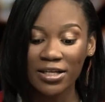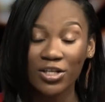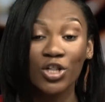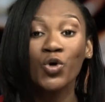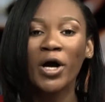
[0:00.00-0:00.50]

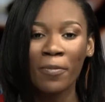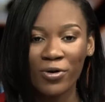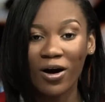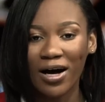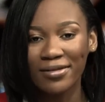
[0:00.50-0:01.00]
look
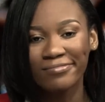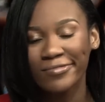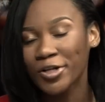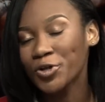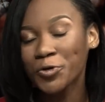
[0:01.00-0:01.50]
abroad,
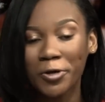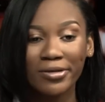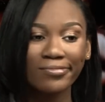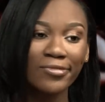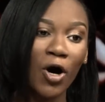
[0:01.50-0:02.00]
look
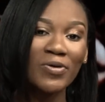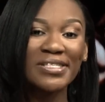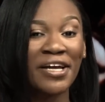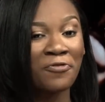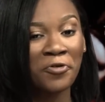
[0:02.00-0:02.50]

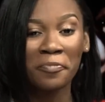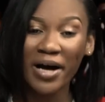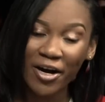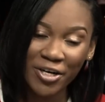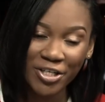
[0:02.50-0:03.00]
outside of your
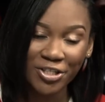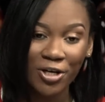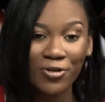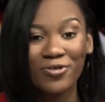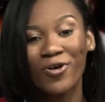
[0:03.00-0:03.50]
parish,
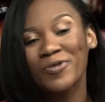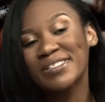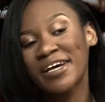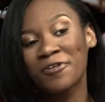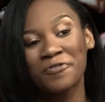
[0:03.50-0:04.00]
look
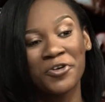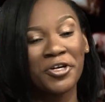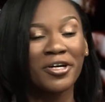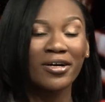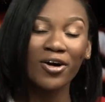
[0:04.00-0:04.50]
outside of
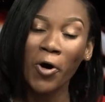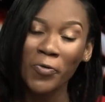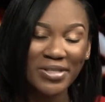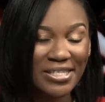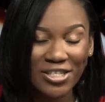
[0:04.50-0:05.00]
your
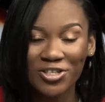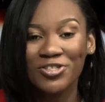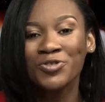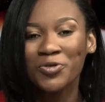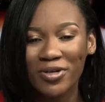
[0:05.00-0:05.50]
county,
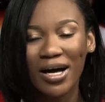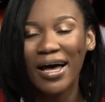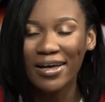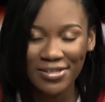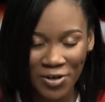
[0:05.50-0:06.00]
just look
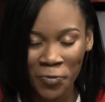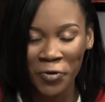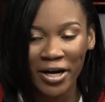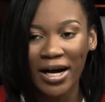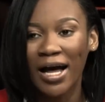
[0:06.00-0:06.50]

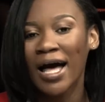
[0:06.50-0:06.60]
somewhere.